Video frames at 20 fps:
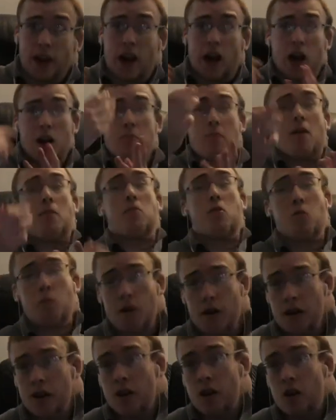an Iron Man
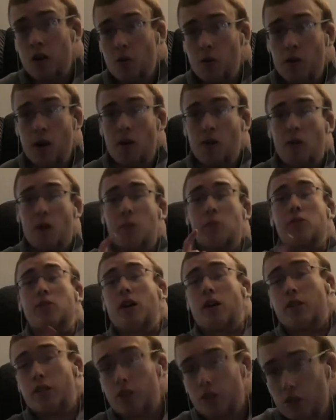movie without Robert
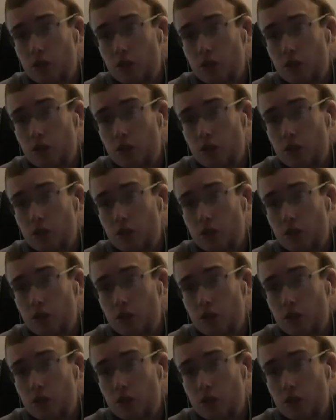Downey